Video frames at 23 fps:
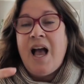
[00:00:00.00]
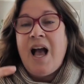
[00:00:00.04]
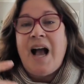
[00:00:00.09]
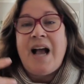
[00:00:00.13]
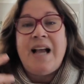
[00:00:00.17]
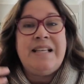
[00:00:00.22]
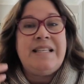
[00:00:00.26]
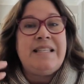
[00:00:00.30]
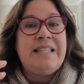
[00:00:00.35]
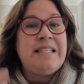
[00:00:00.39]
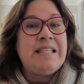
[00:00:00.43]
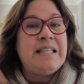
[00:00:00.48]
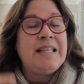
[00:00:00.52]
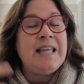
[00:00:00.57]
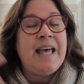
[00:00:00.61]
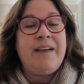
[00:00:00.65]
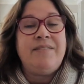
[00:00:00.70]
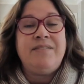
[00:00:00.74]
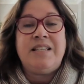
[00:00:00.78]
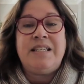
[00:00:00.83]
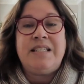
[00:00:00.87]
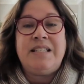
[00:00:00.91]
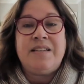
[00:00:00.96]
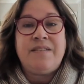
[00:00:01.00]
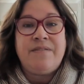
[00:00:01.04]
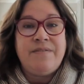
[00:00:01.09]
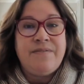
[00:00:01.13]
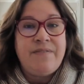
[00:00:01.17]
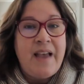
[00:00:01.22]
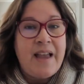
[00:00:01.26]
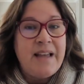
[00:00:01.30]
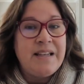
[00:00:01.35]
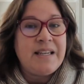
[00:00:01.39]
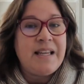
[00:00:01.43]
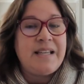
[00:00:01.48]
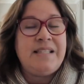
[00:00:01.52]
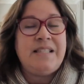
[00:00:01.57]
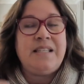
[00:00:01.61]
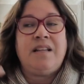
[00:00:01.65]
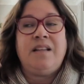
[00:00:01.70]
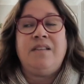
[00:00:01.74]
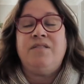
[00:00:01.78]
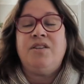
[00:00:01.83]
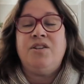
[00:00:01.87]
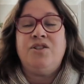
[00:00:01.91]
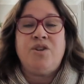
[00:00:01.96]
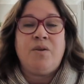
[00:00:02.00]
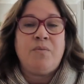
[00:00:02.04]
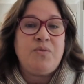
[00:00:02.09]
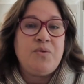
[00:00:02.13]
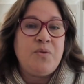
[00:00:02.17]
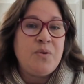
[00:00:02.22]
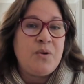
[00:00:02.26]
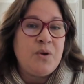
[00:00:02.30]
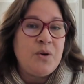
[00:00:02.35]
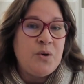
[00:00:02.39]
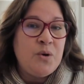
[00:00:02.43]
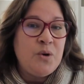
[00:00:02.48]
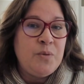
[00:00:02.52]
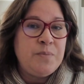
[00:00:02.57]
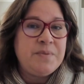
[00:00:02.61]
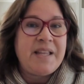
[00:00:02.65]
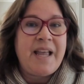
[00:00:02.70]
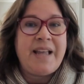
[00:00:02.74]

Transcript: I still have to defend. I still have to jump through the hoops.